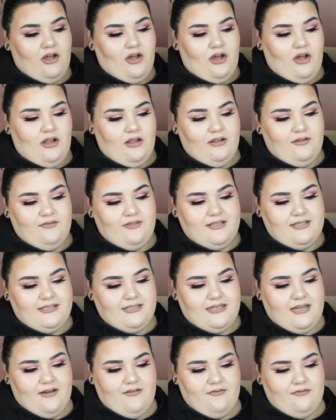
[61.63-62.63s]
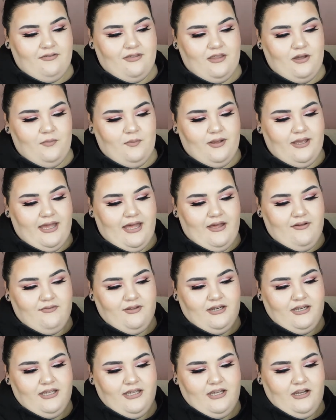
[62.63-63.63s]
all of the stuff that we have
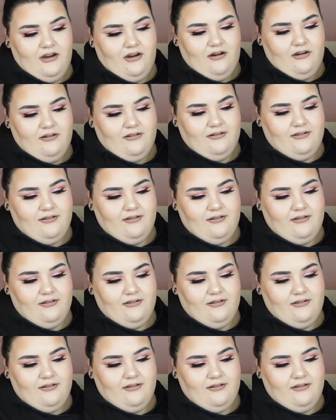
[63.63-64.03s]
in here.